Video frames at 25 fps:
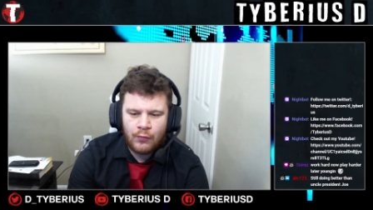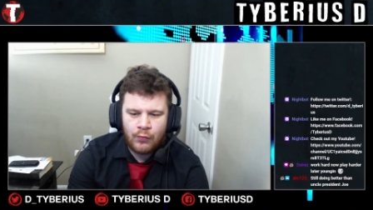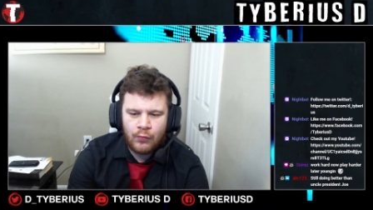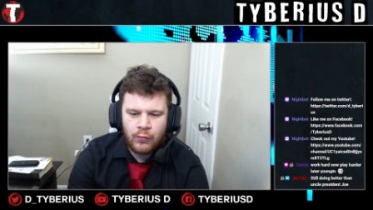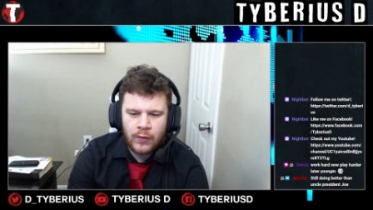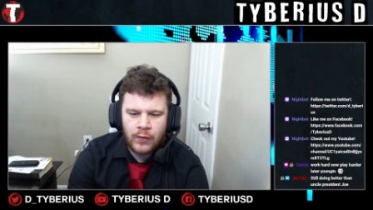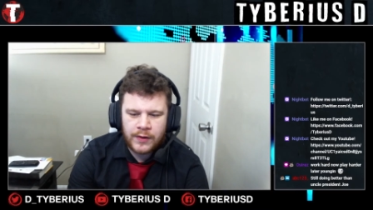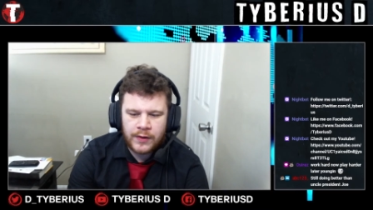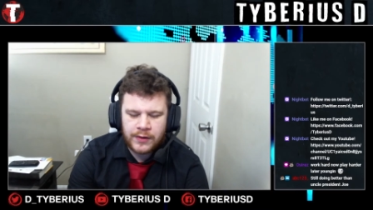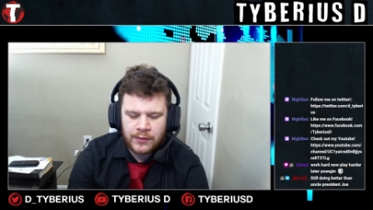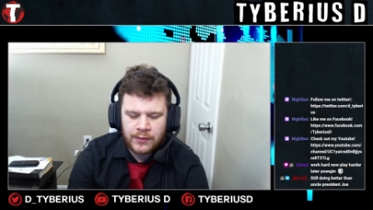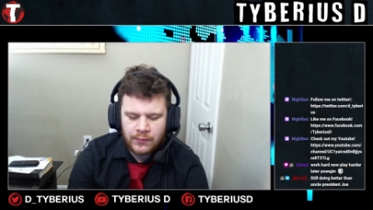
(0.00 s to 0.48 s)

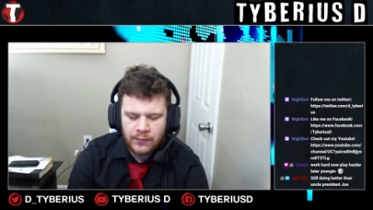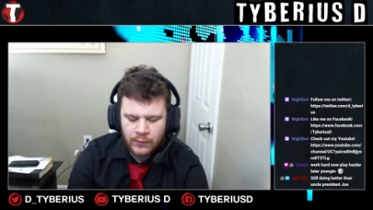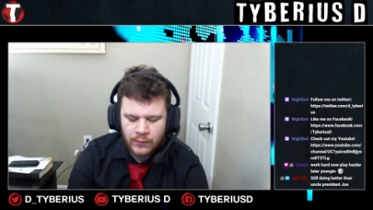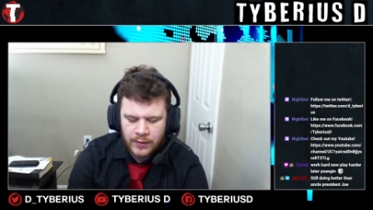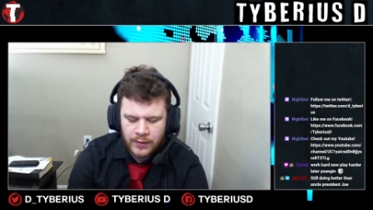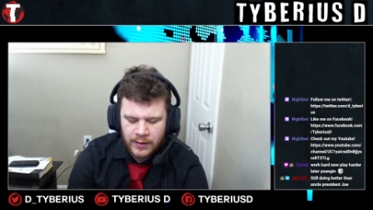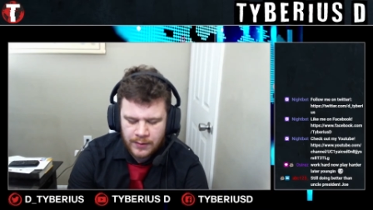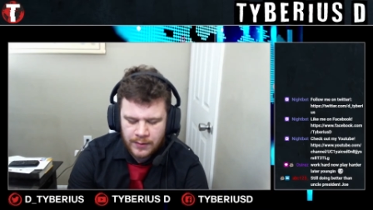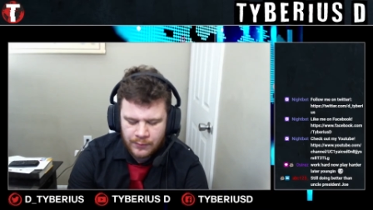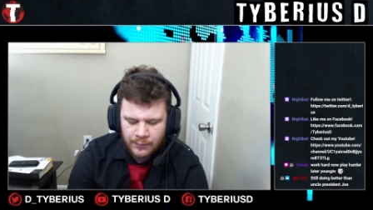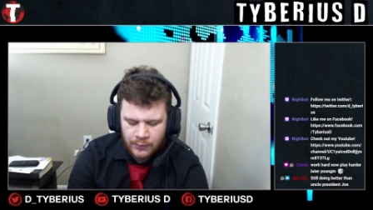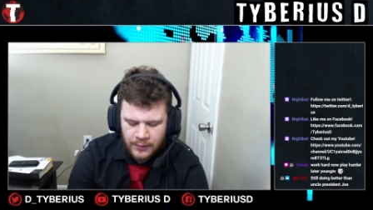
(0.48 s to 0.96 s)
What
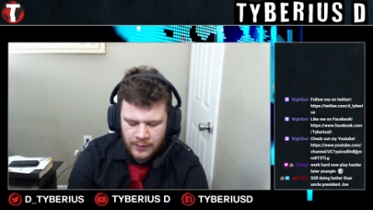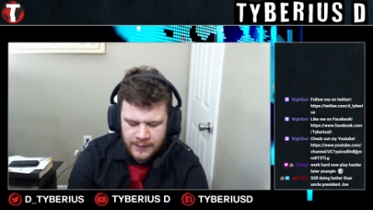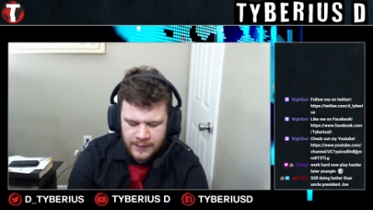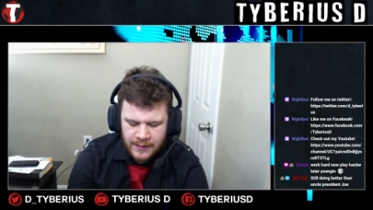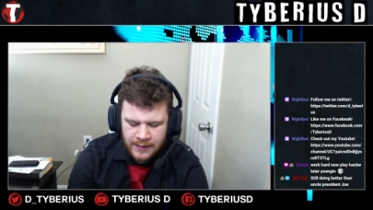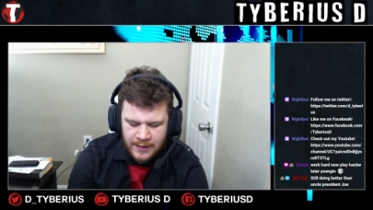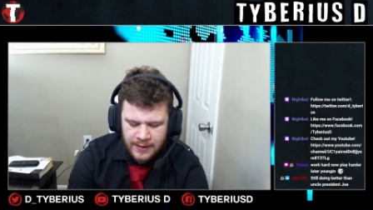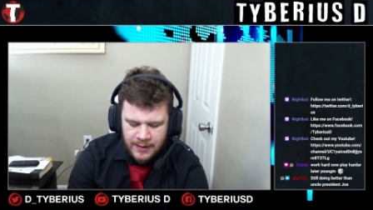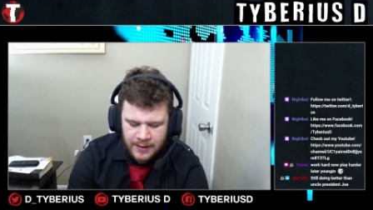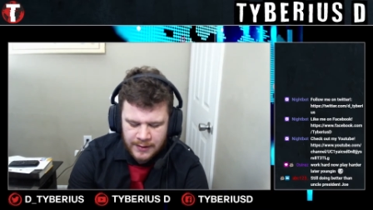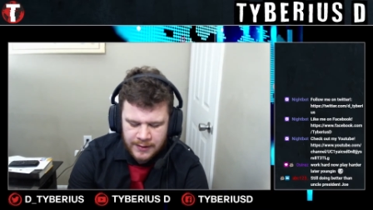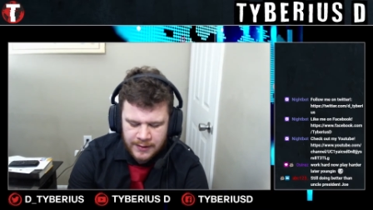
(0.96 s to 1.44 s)
I'm
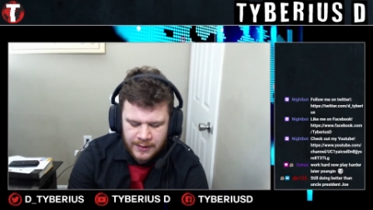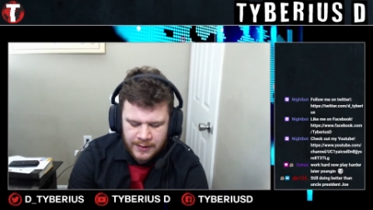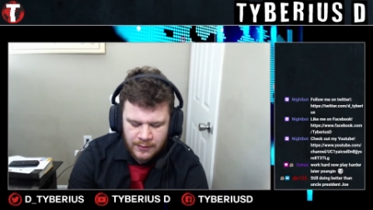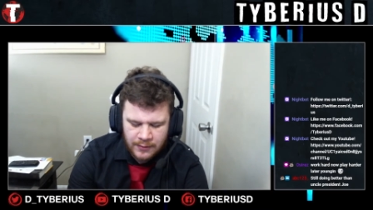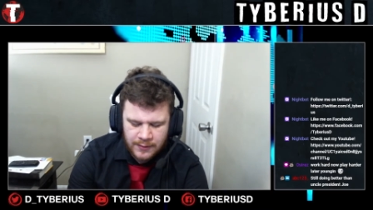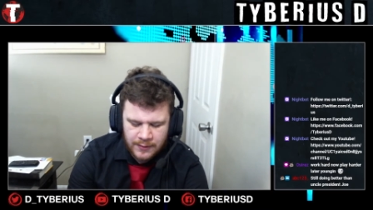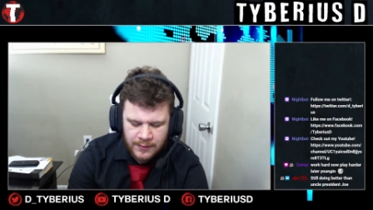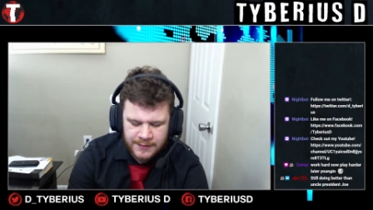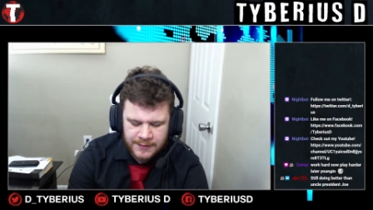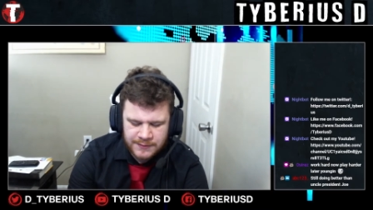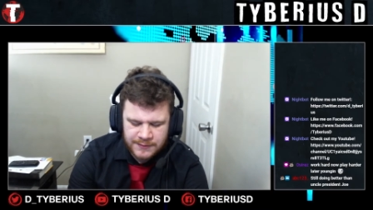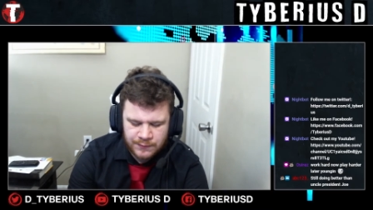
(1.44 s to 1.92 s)
looking at here
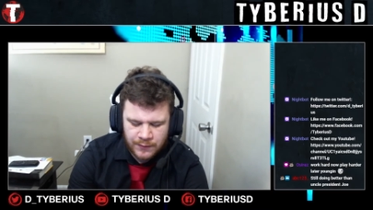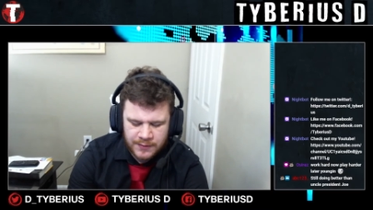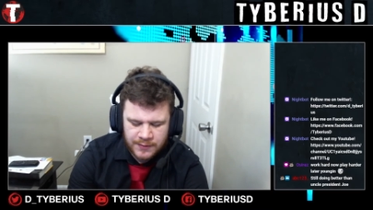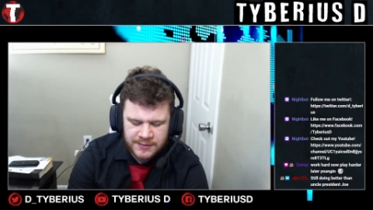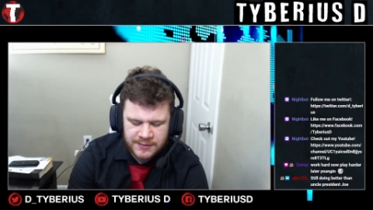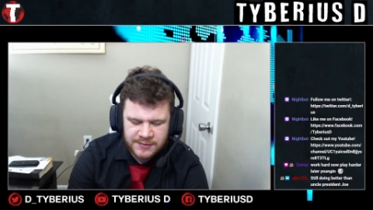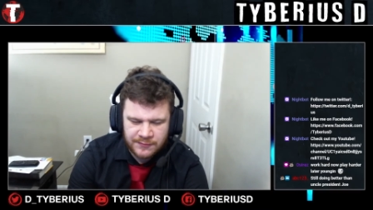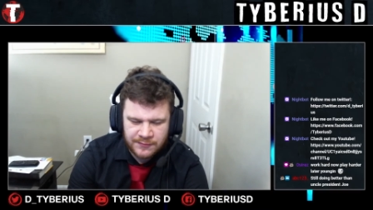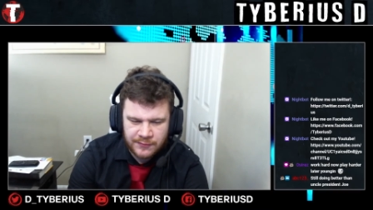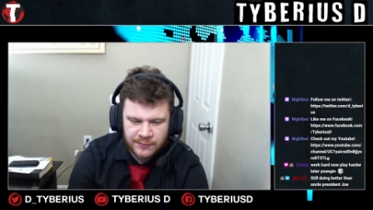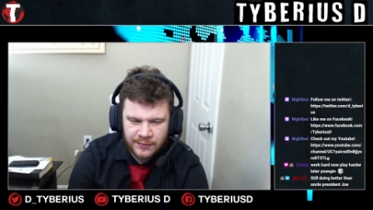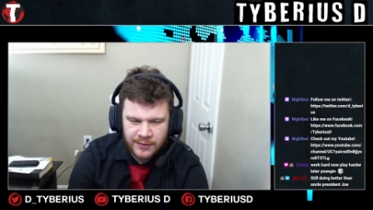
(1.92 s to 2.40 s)
is, what
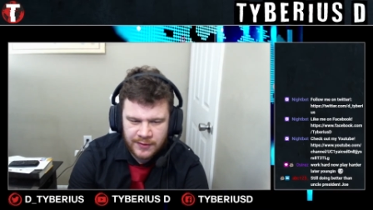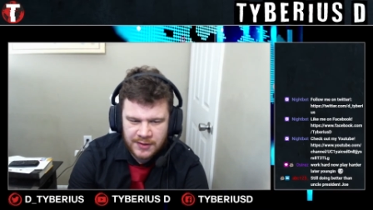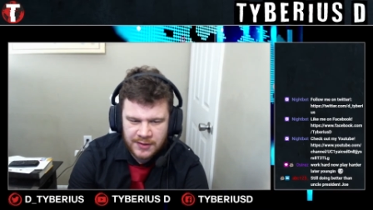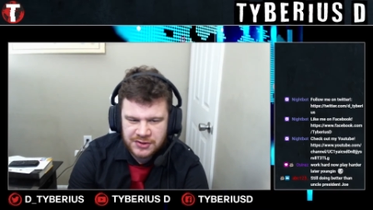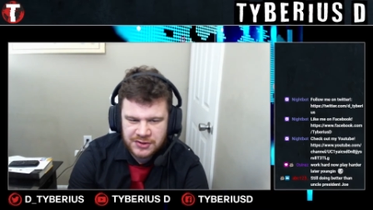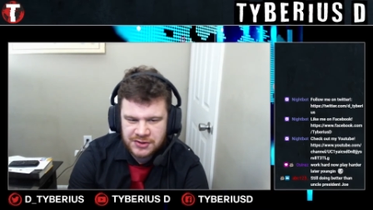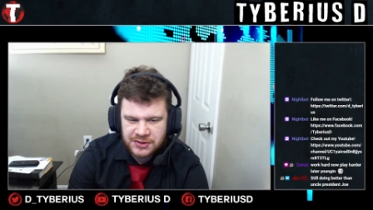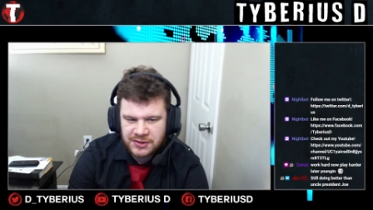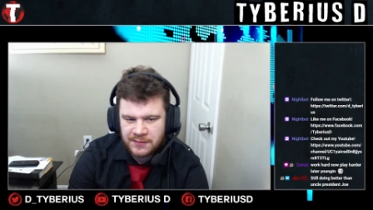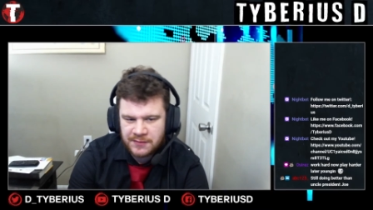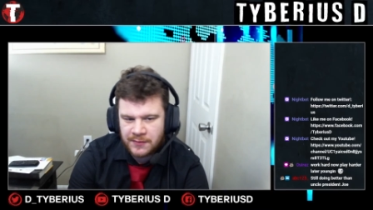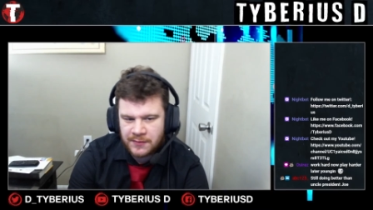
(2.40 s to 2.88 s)
is the
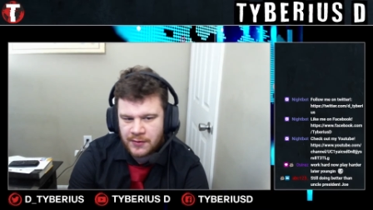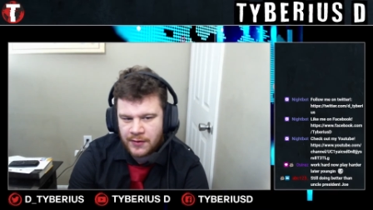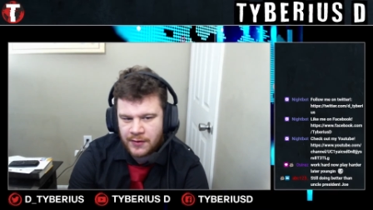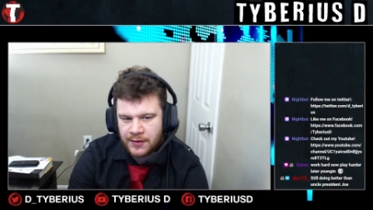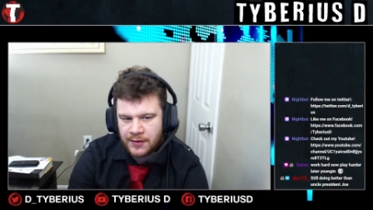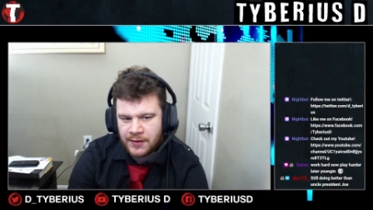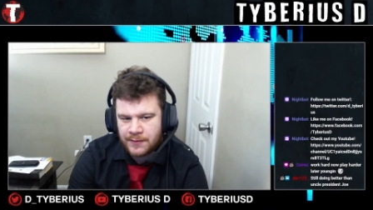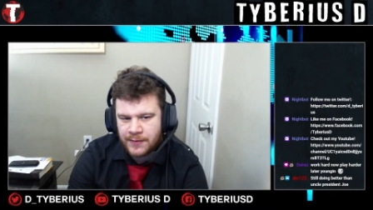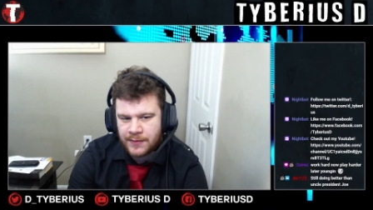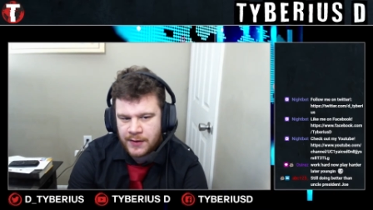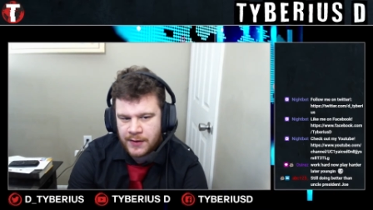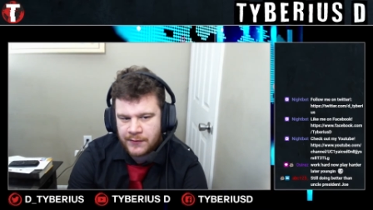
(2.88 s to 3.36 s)
relationship going
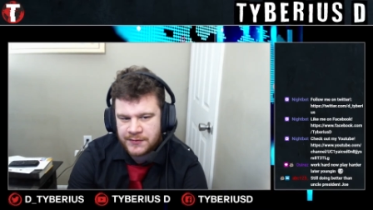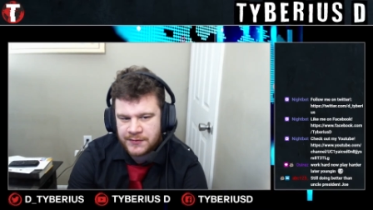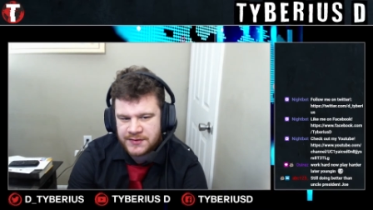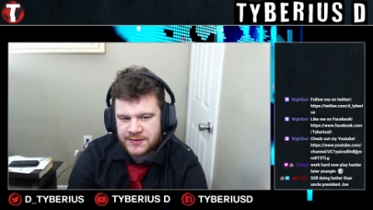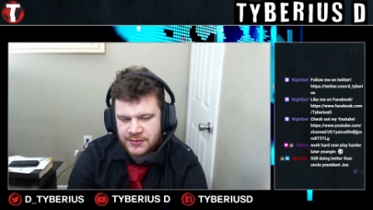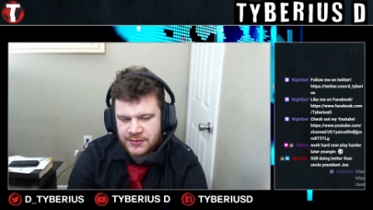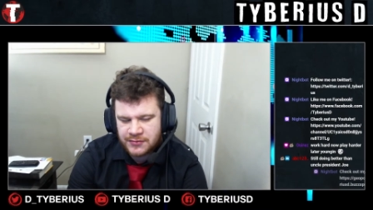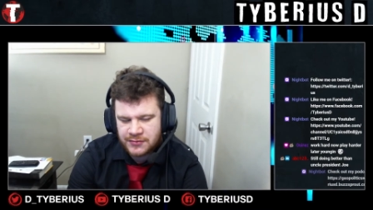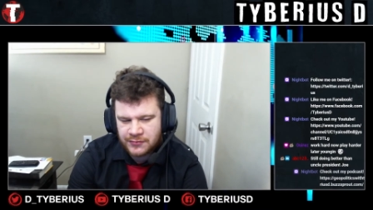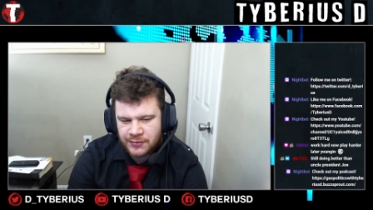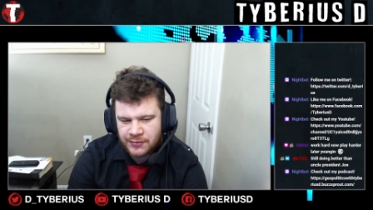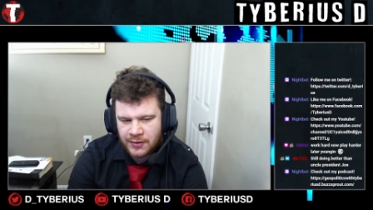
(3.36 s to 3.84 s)
to be with
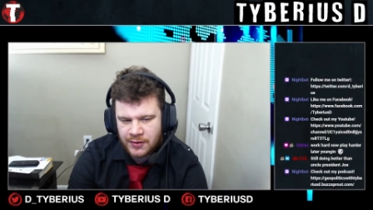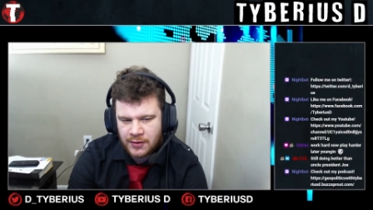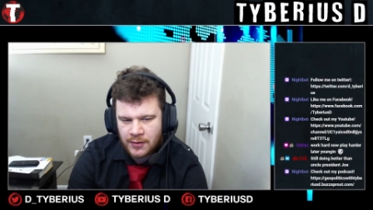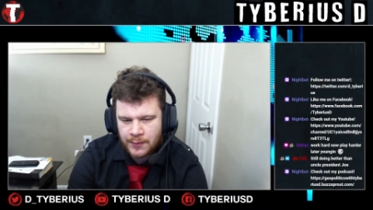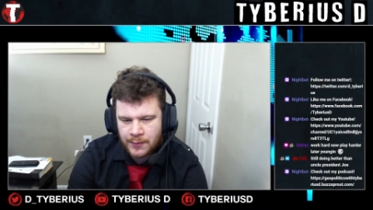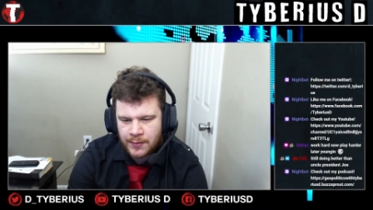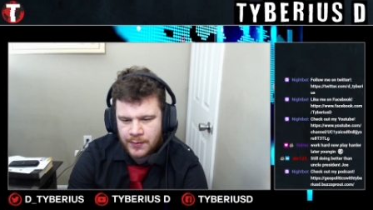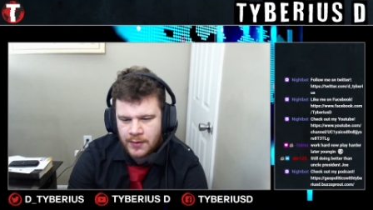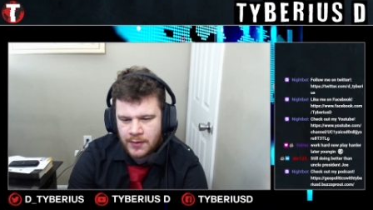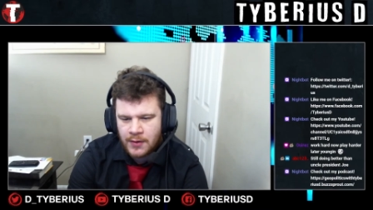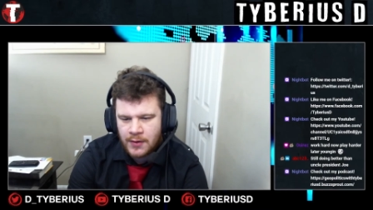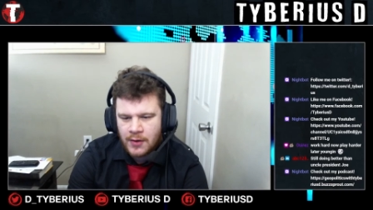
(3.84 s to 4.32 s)
Central
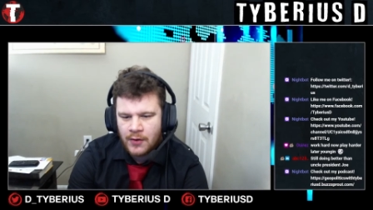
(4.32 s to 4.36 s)
Europe?